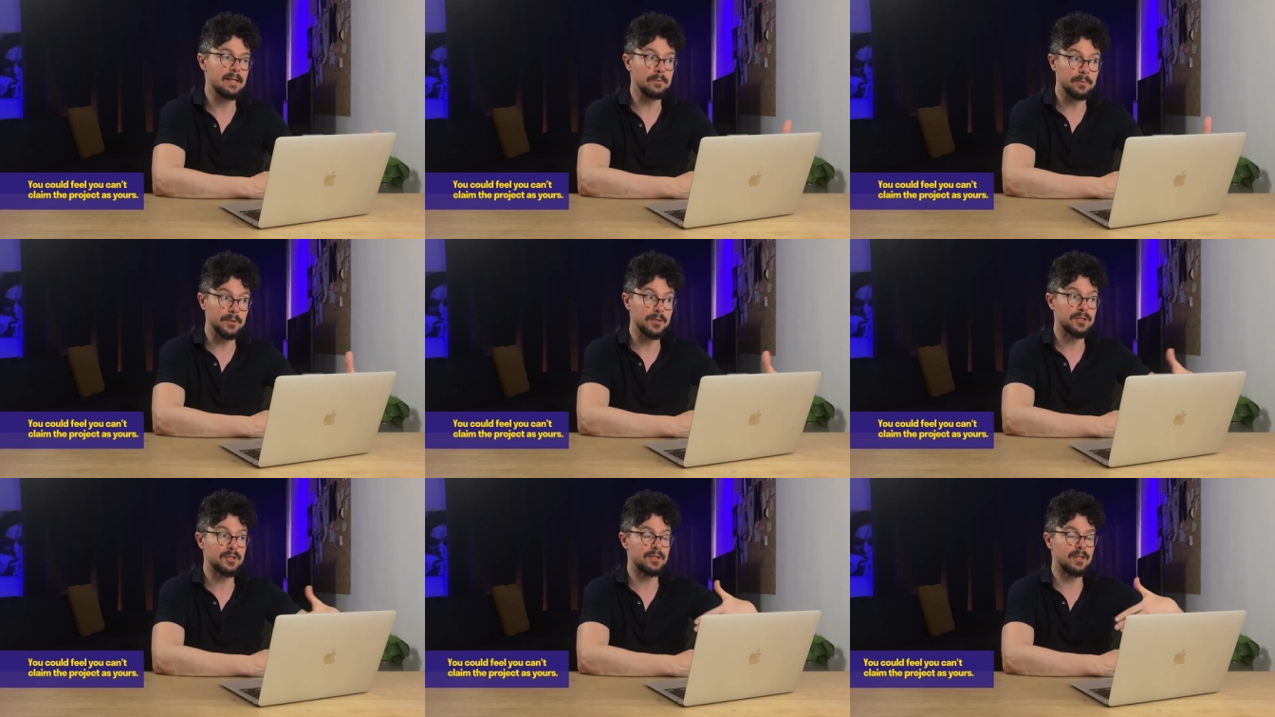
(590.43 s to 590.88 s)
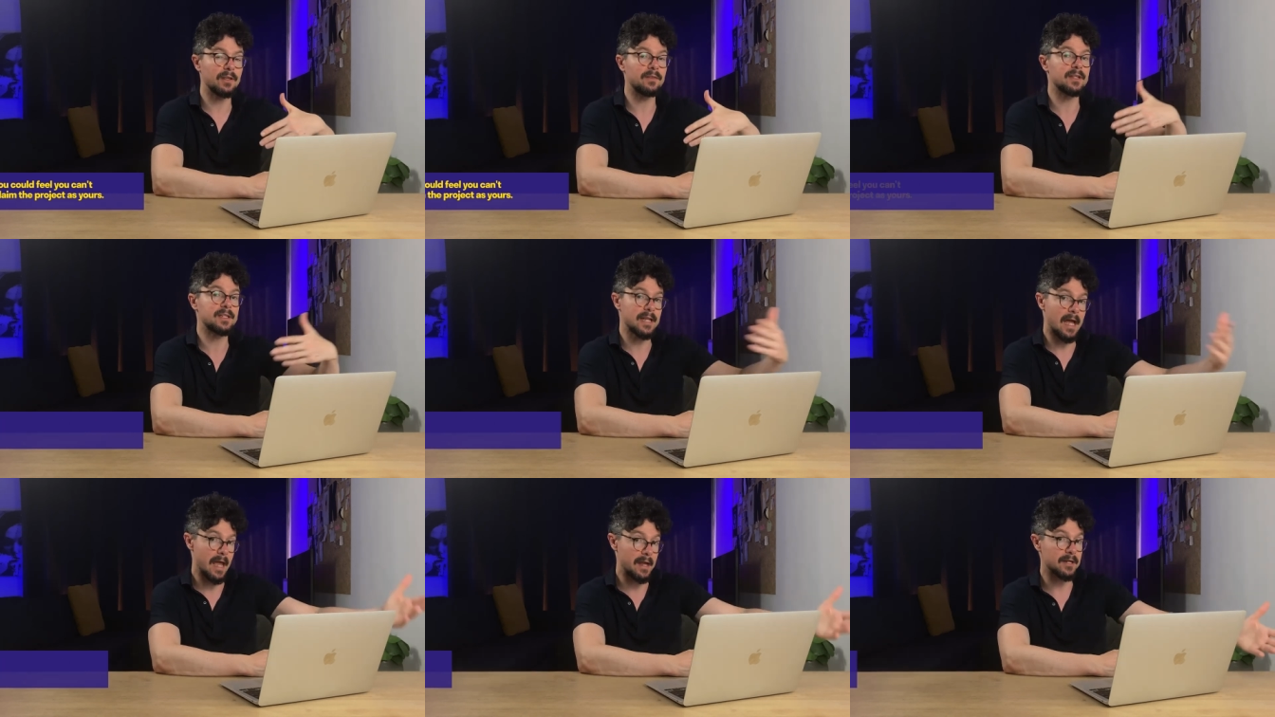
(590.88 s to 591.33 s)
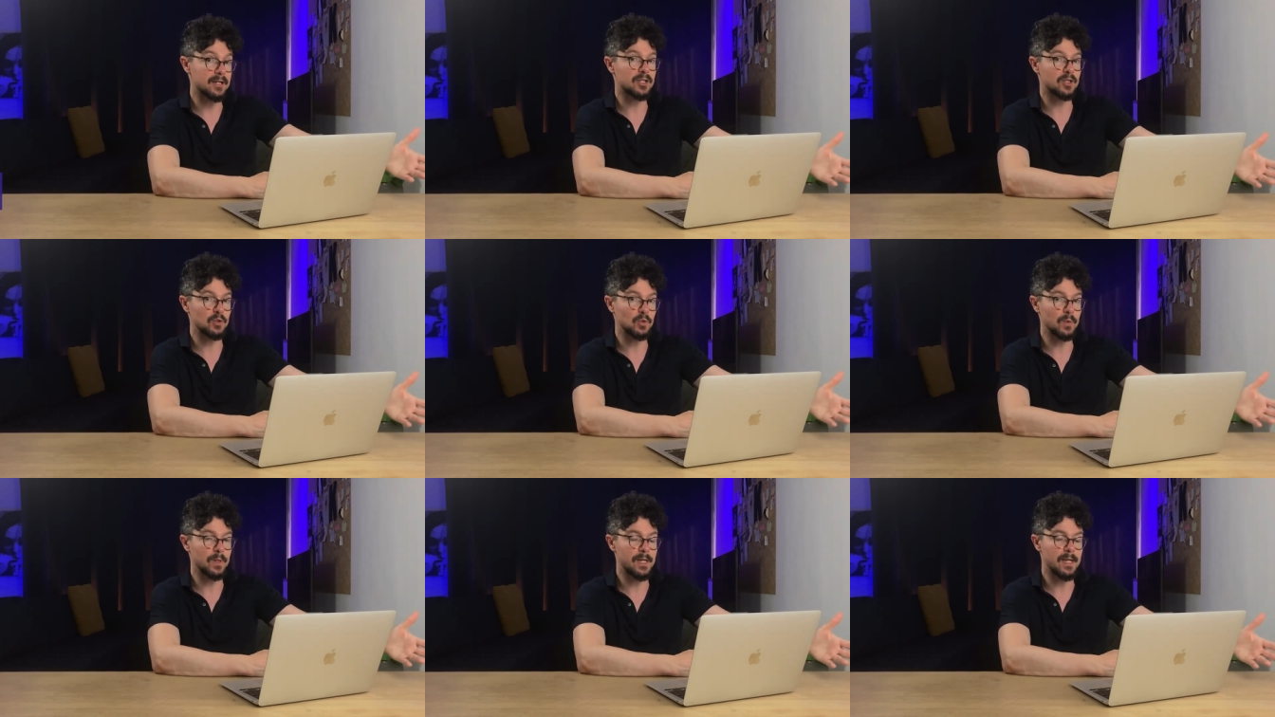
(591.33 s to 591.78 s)
It was the designers
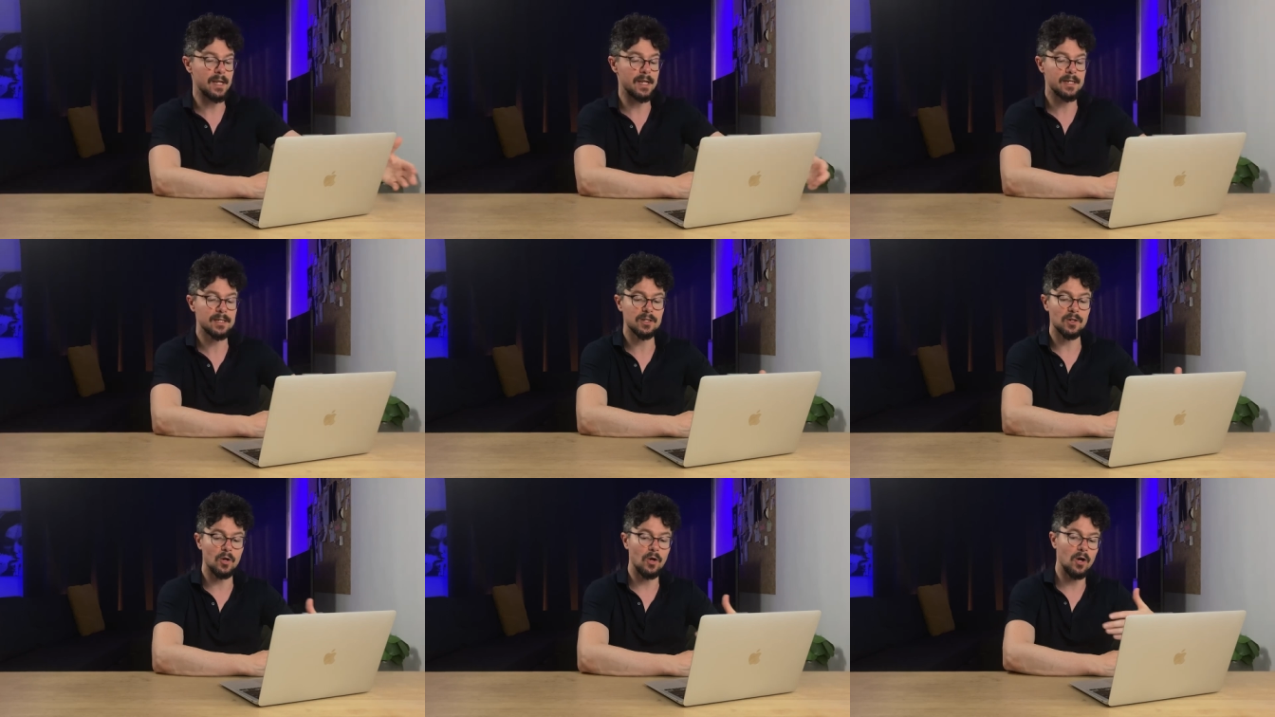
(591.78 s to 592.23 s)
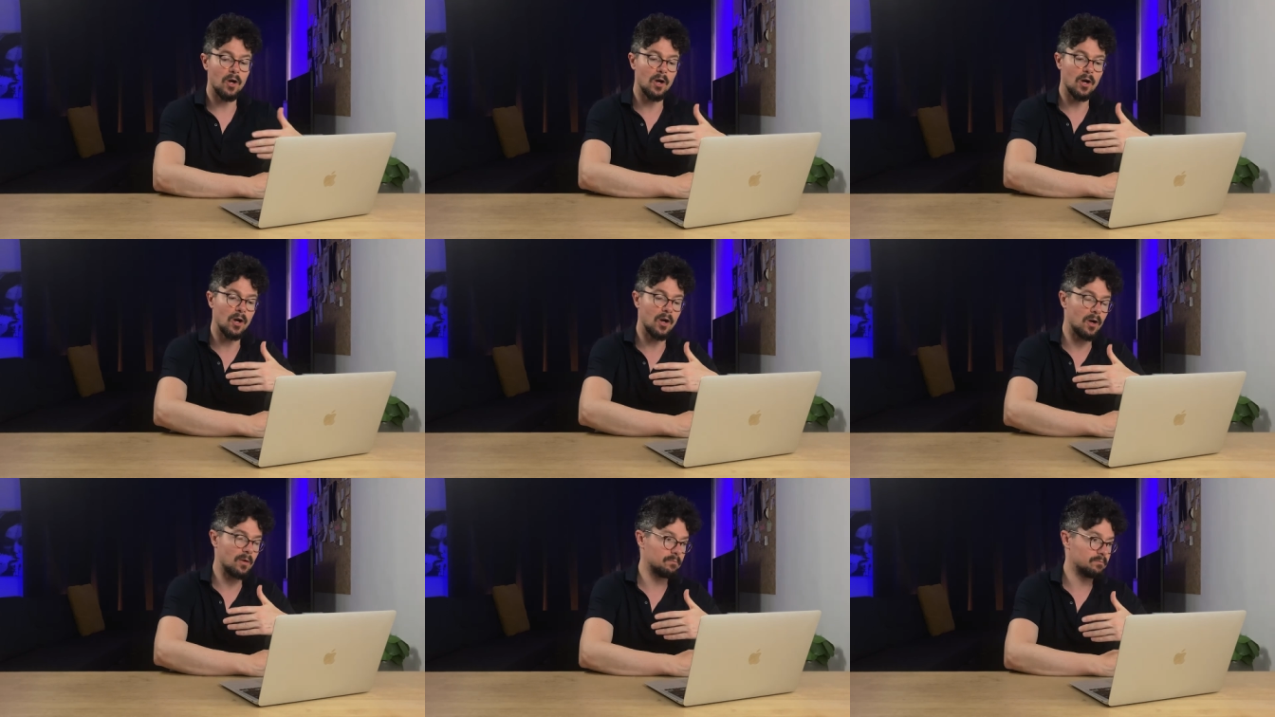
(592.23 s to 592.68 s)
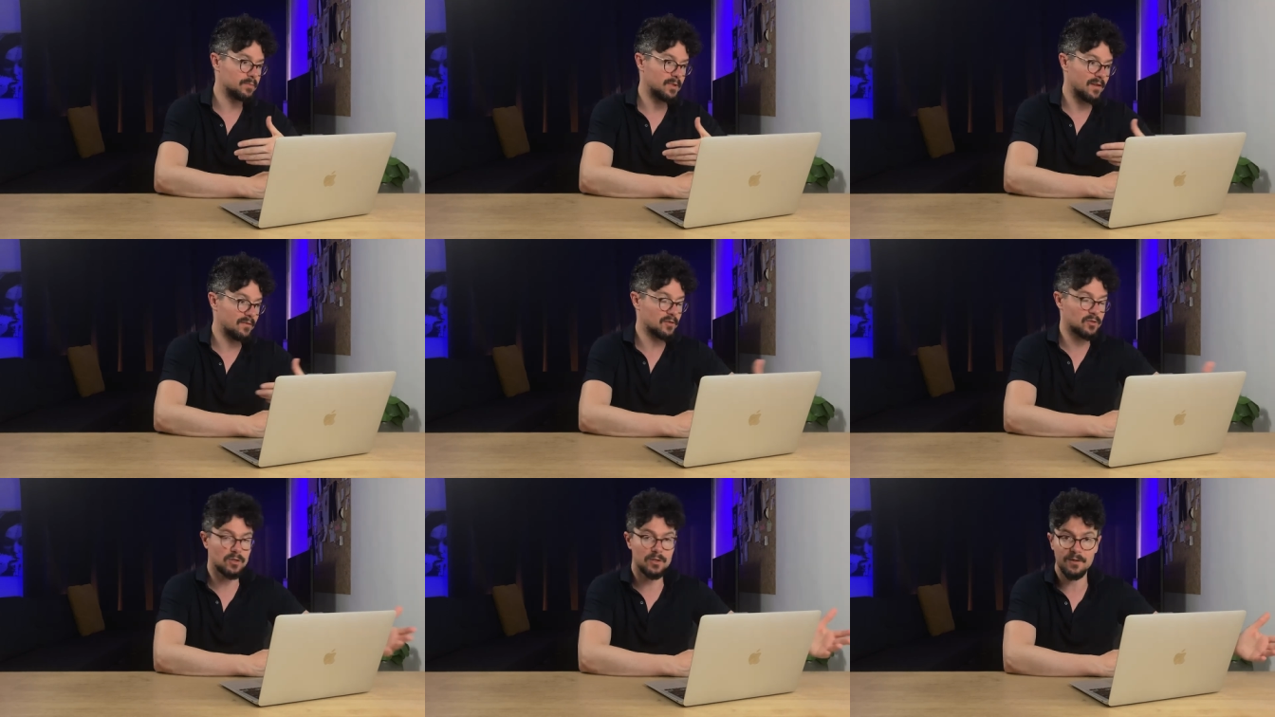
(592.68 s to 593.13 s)
doing it, or
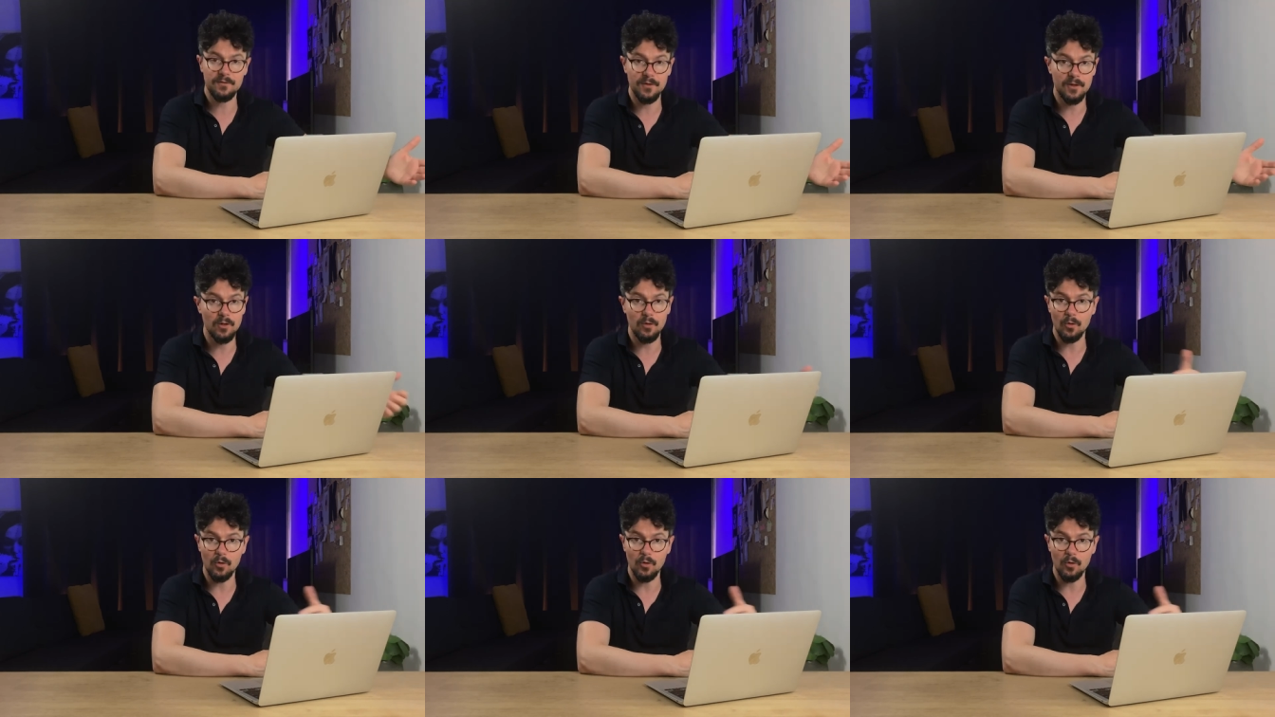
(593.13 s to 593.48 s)
the photographer,